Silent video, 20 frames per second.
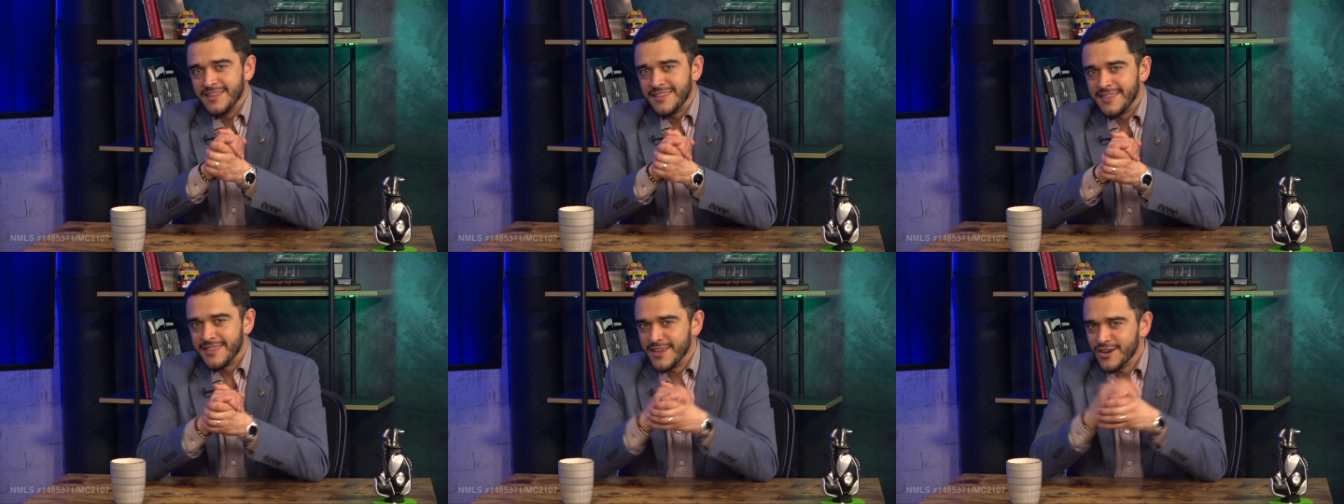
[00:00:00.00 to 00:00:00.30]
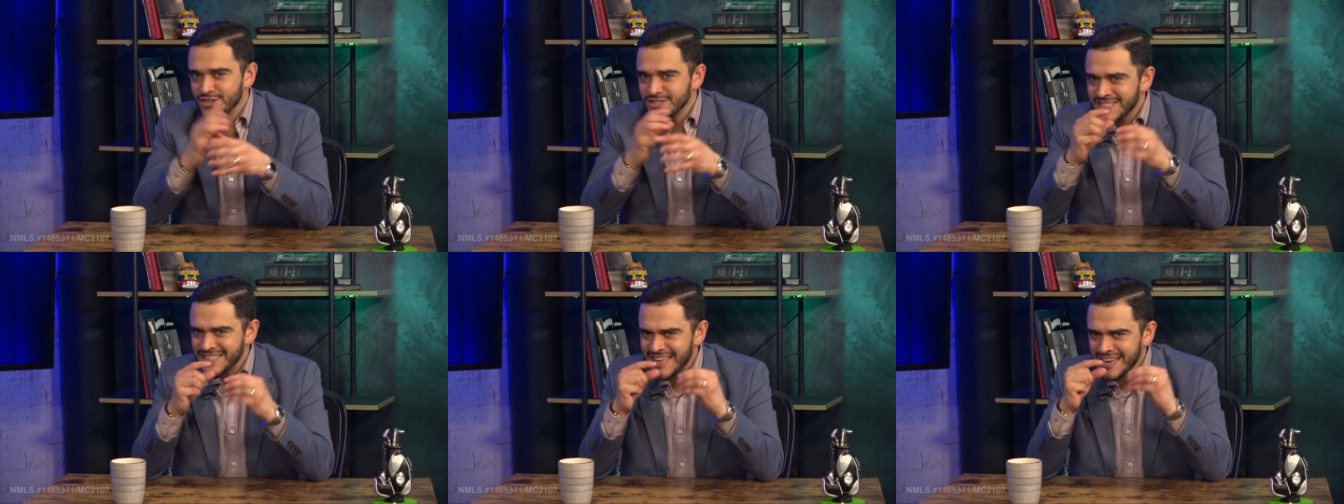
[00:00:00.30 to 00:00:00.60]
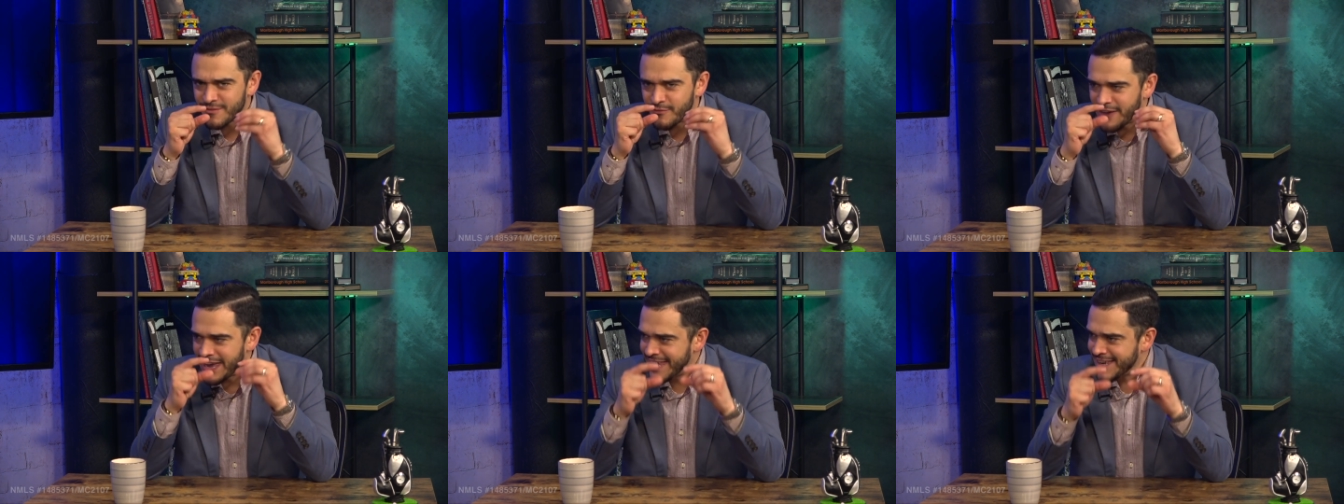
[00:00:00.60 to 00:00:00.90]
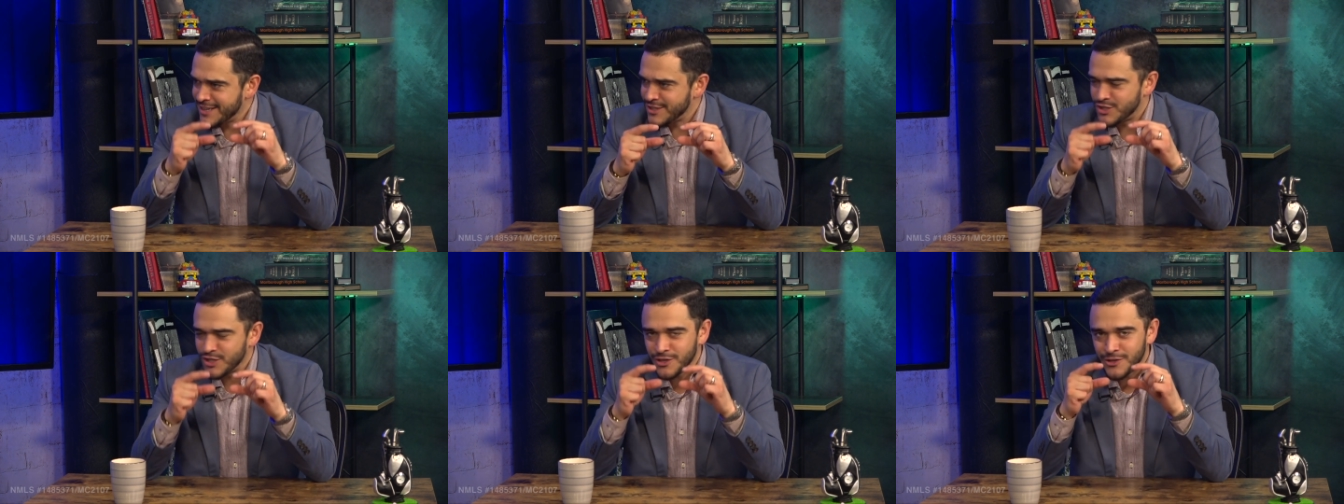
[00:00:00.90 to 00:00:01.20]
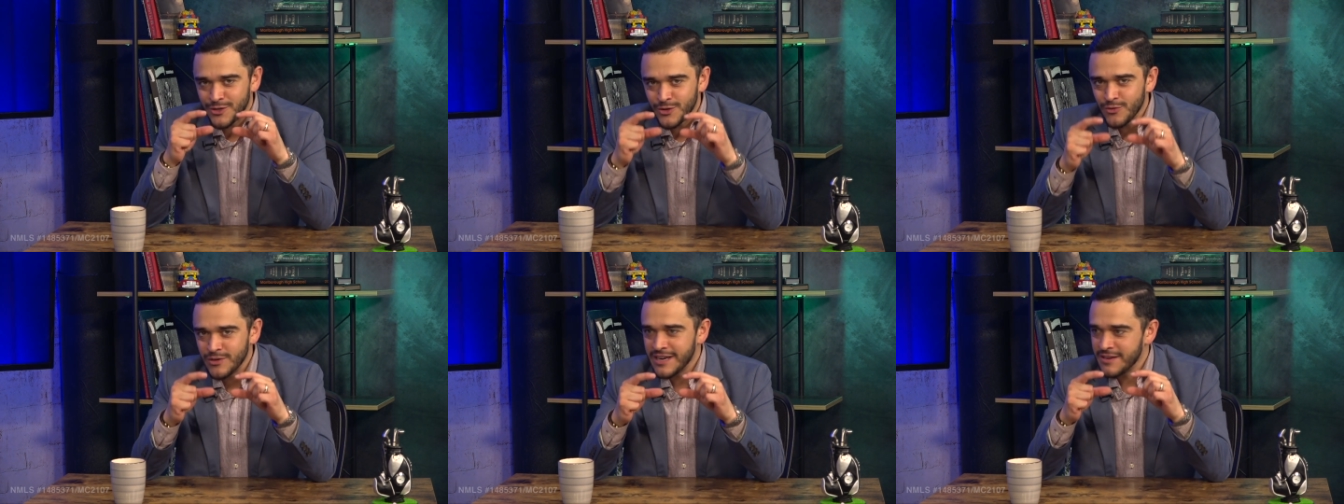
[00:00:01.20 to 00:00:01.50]
There's an advantage, a
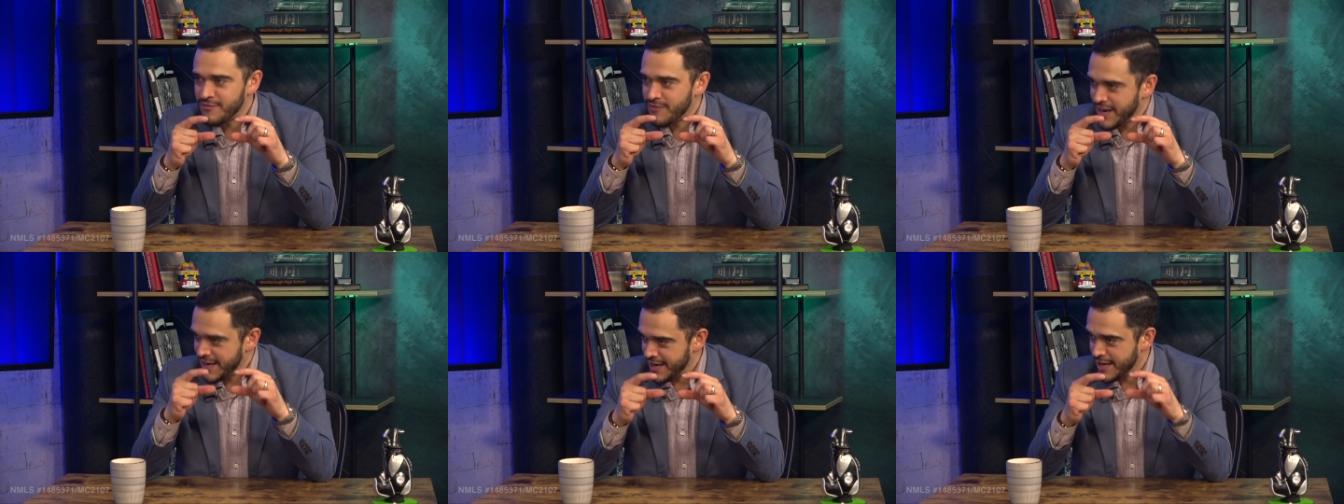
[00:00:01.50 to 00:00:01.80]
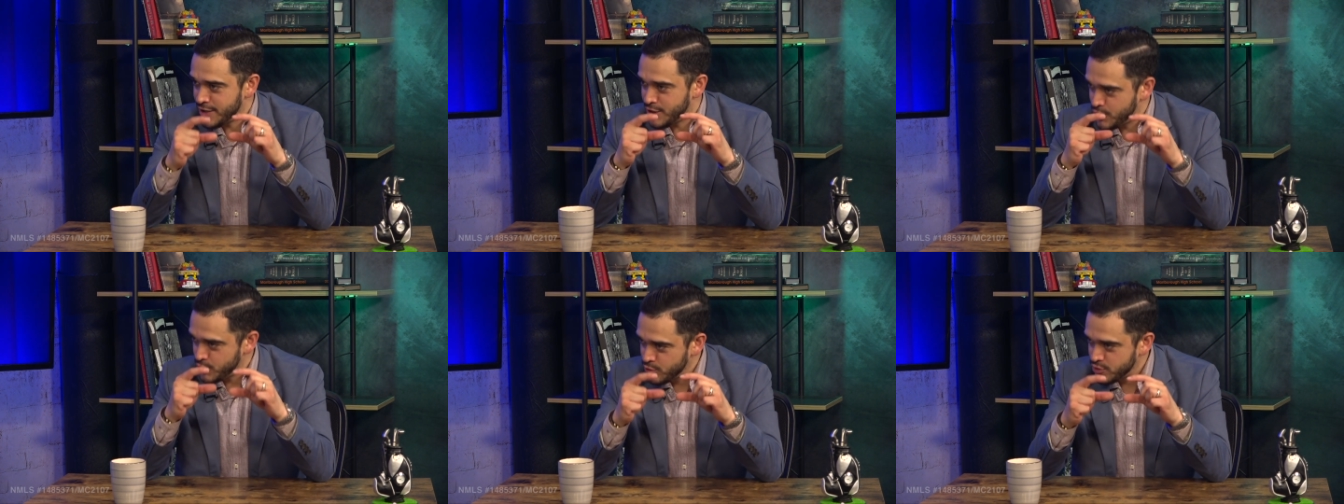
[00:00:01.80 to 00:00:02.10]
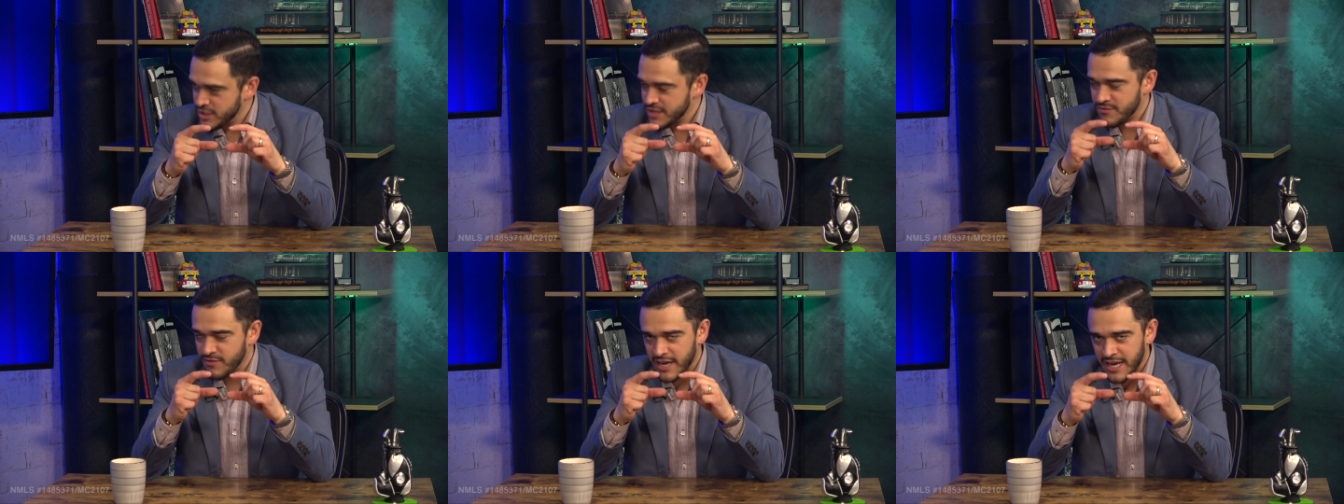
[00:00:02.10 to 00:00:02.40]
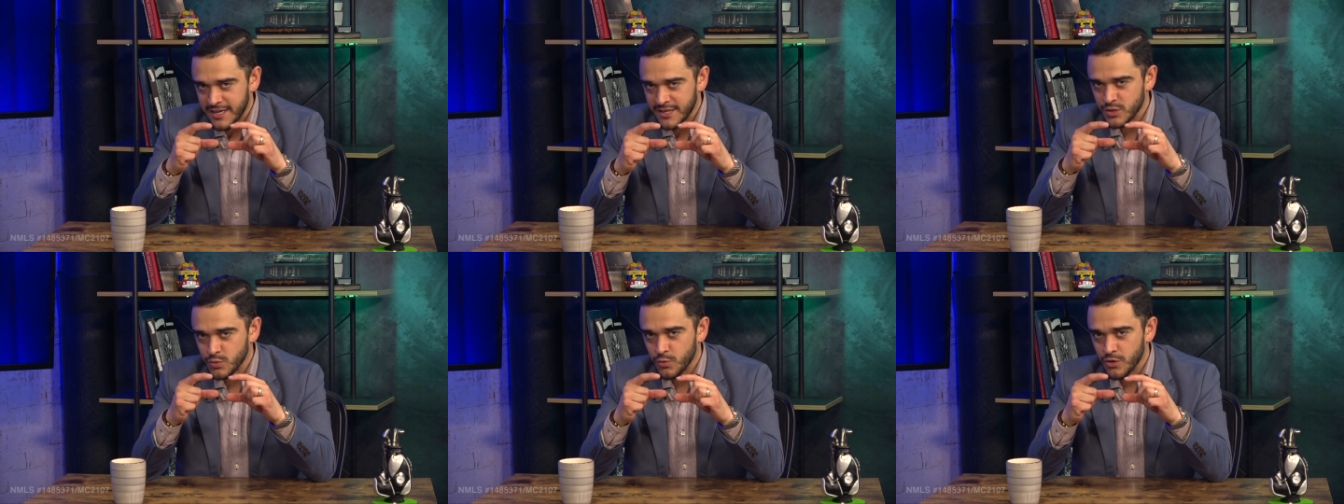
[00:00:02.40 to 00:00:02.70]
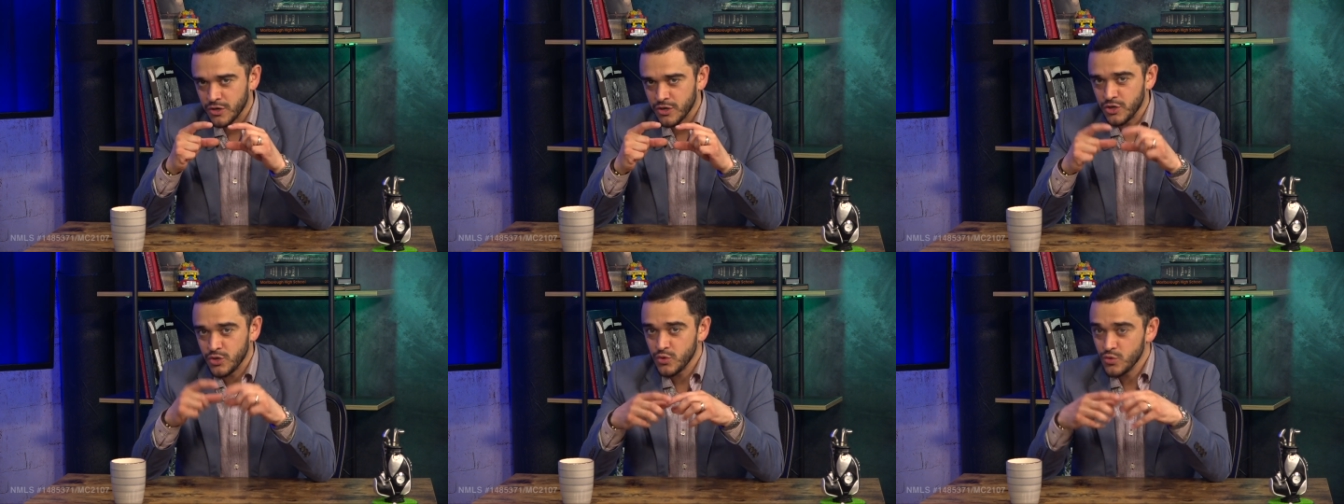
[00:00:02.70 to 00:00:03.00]
huge advantage
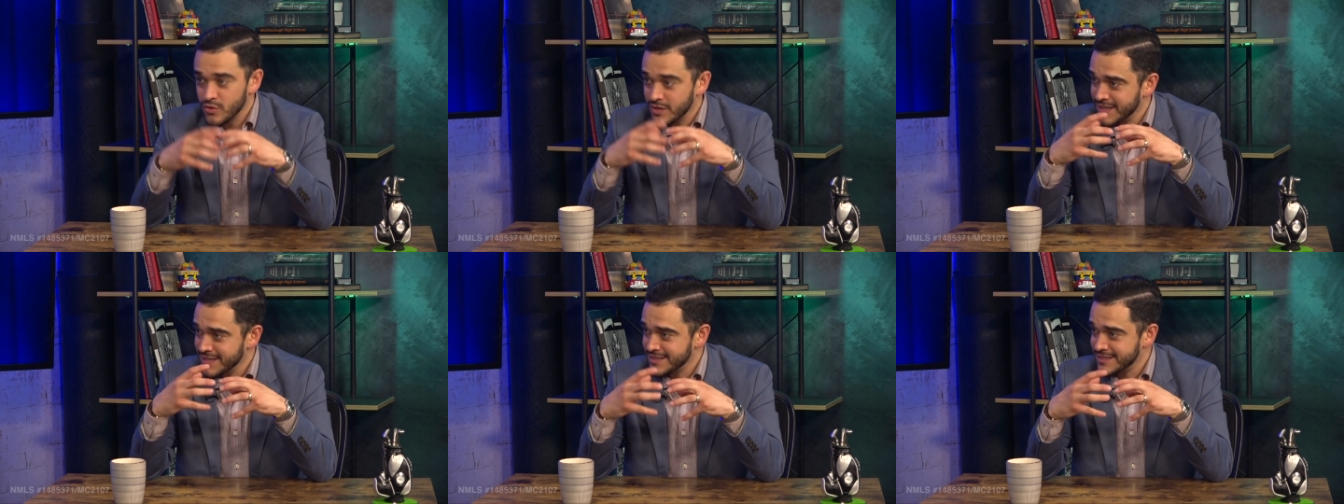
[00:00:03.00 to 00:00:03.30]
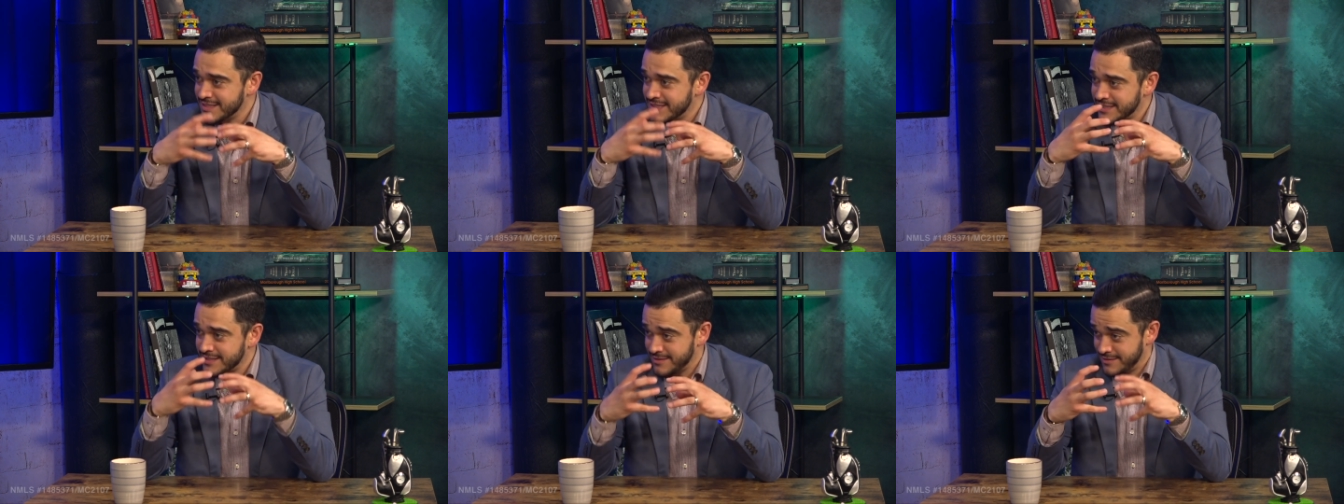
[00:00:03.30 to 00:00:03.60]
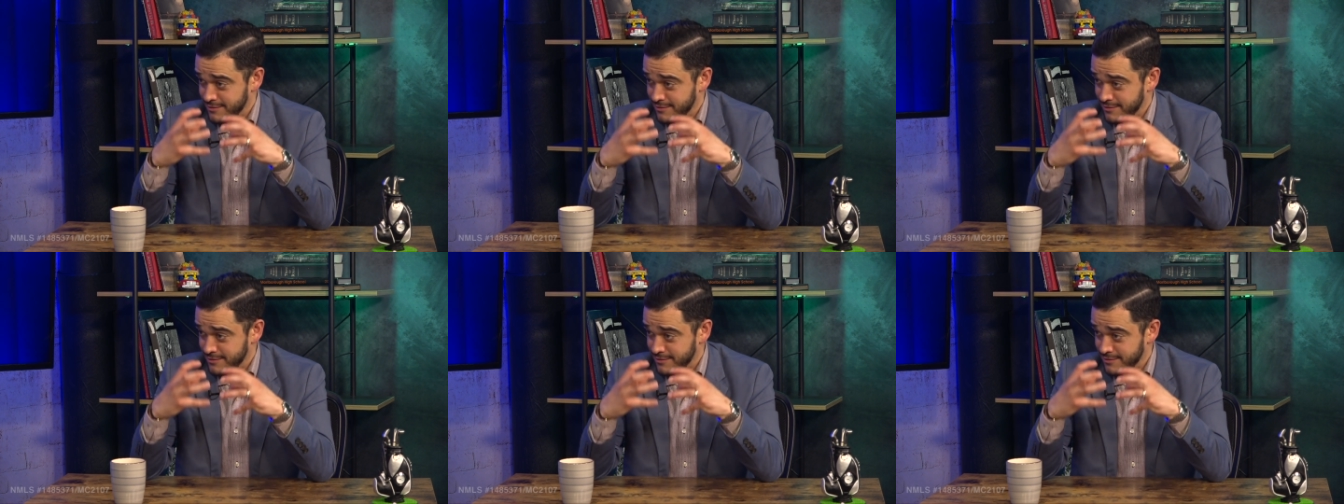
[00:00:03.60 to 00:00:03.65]
where you can